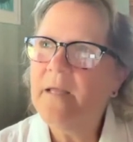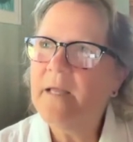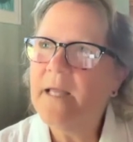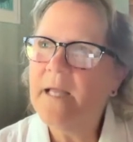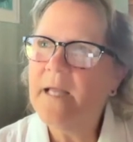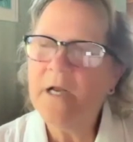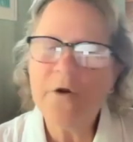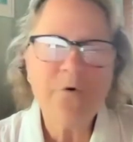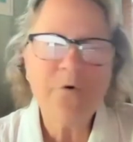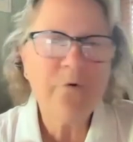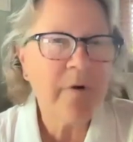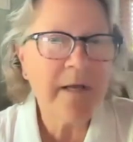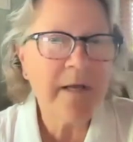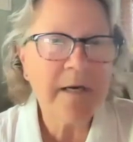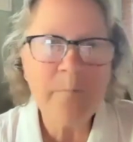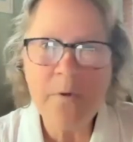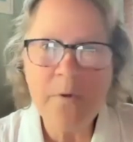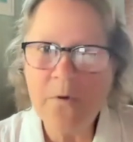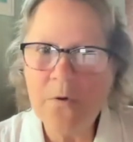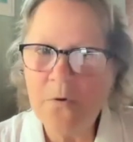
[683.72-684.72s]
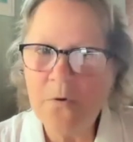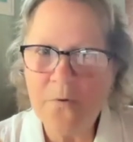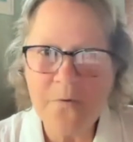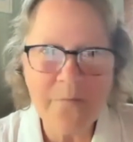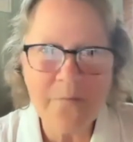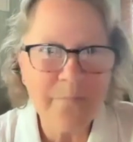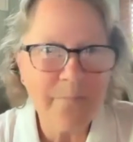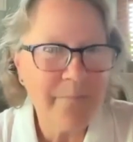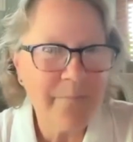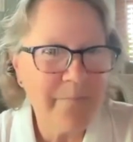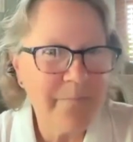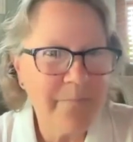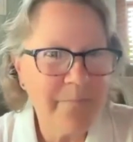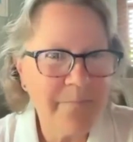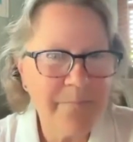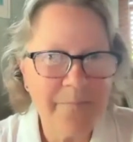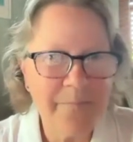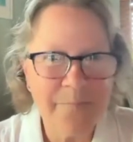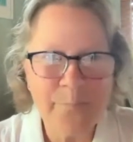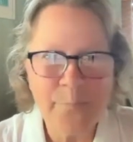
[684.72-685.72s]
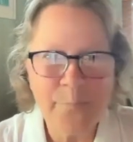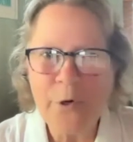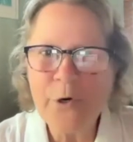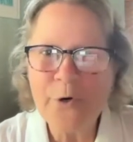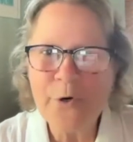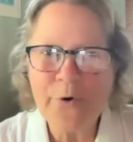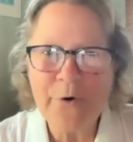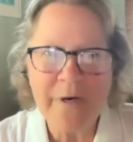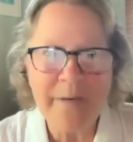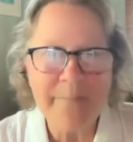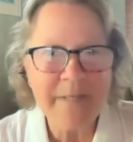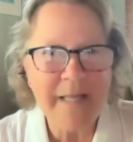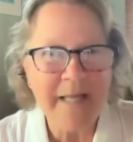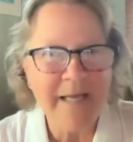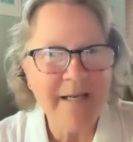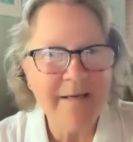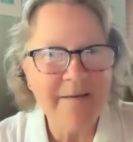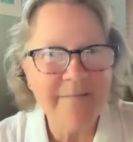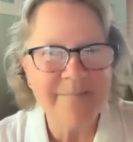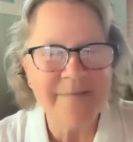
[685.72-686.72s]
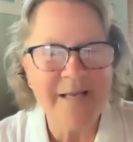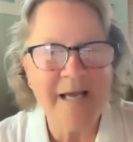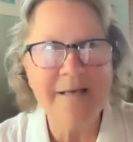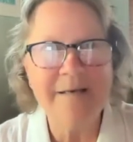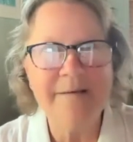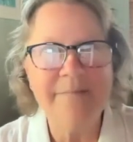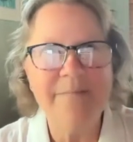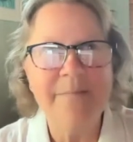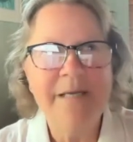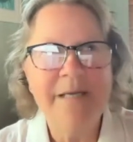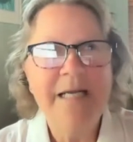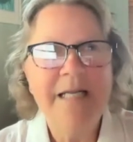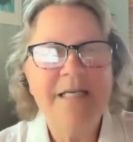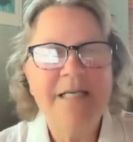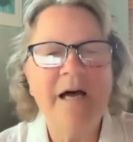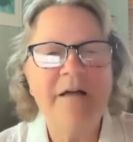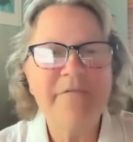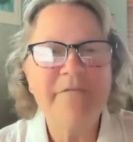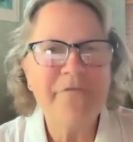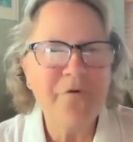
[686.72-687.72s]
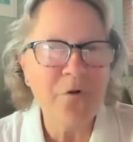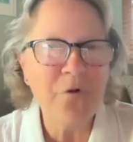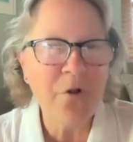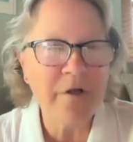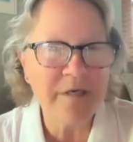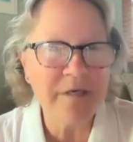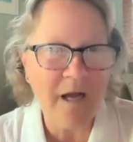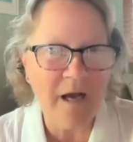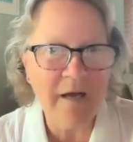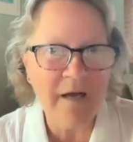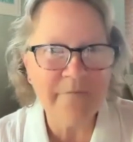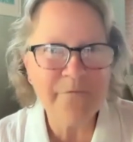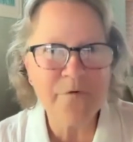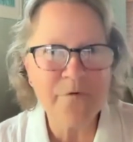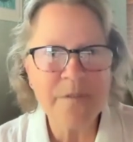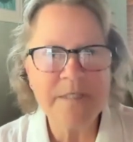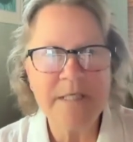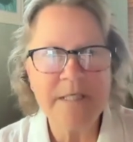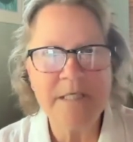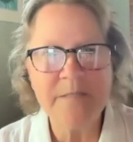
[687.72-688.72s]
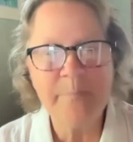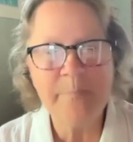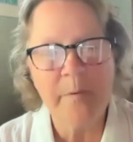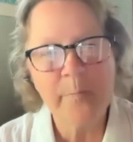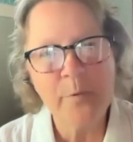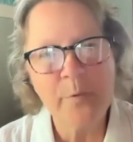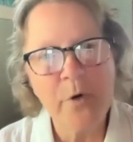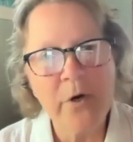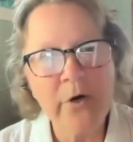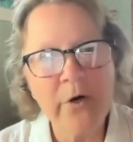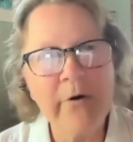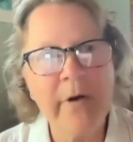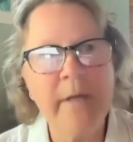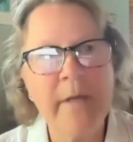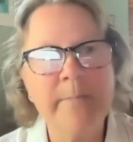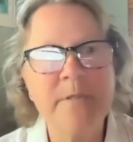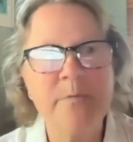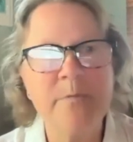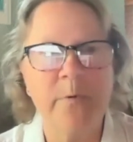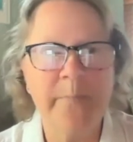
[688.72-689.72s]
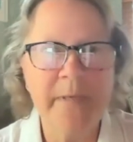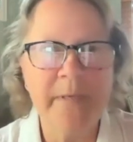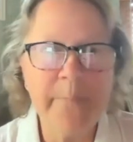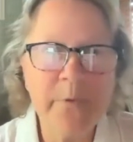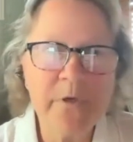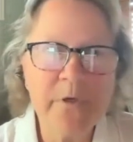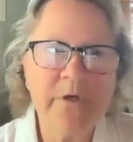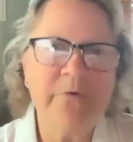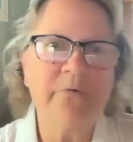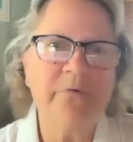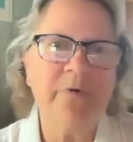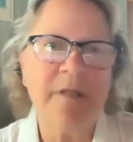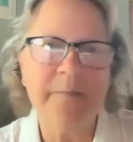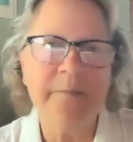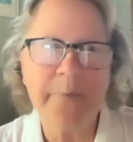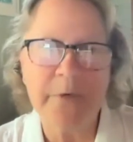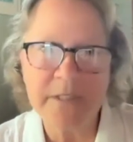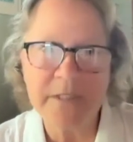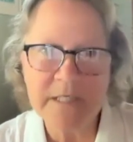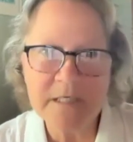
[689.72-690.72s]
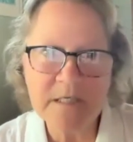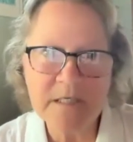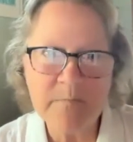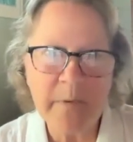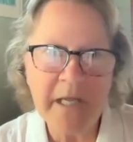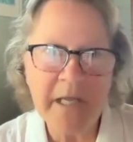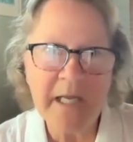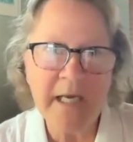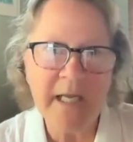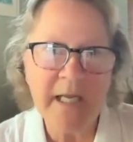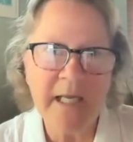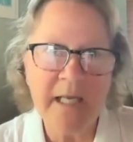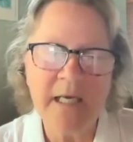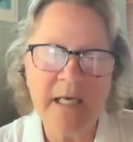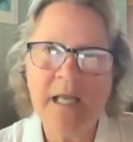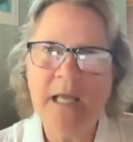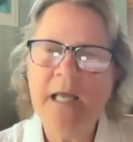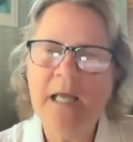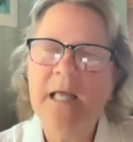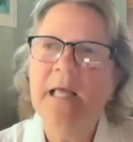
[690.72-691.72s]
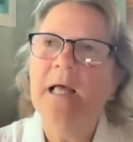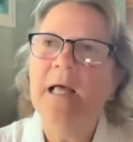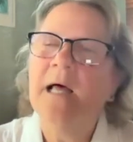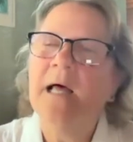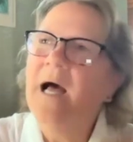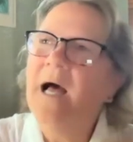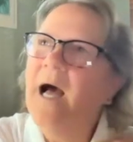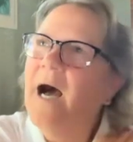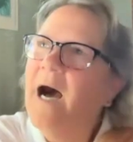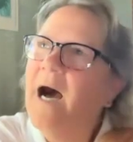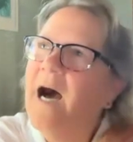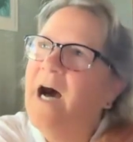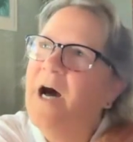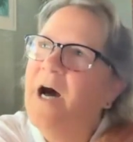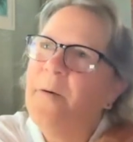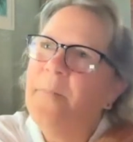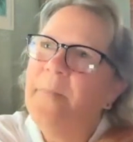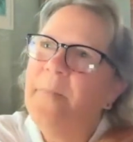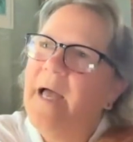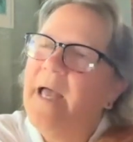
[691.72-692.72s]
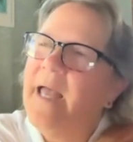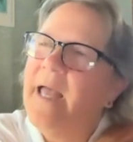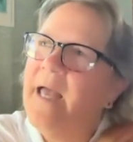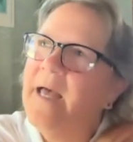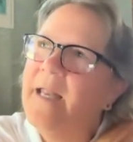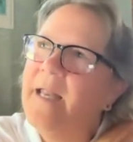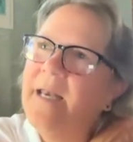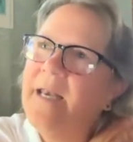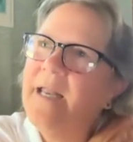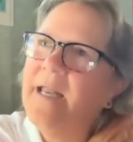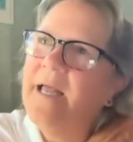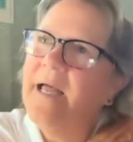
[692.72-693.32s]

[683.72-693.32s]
incredible programs, like not, not full on conferences, but programs where people could really participate in. Um, and,